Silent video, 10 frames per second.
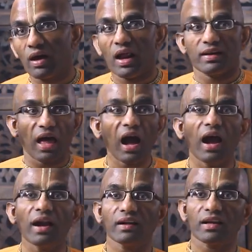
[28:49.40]
And
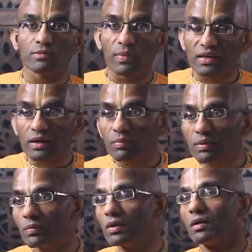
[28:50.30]
that is making
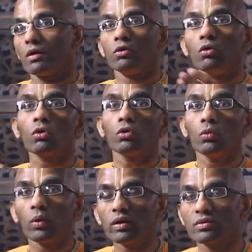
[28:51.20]
people look
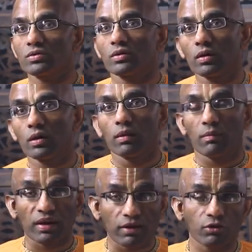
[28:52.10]
towards,
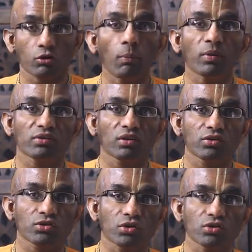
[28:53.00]
making even top
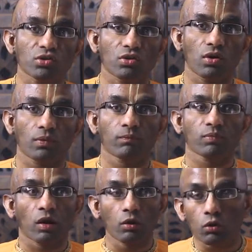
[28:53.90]
researchers
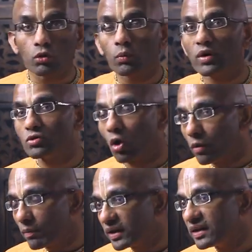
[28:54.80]
look towards
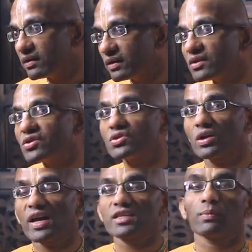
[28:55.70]
non materialist
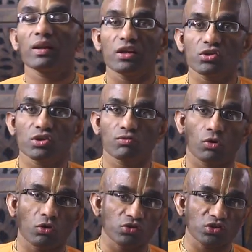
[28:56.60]
explanations for
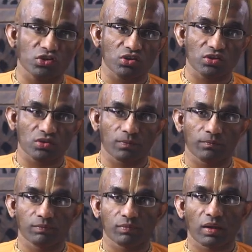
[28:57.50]
consciousness.
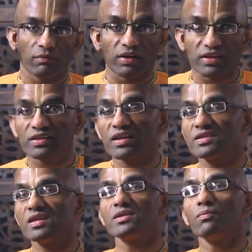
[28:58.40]
We'll discuss
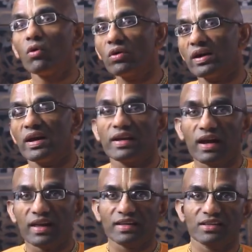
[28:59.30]
this more in
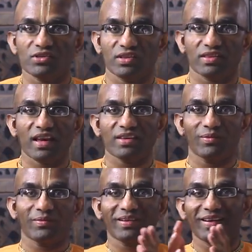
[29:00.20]
our next session. Thank you.
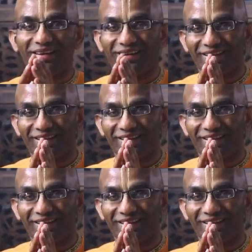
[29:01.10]
Hare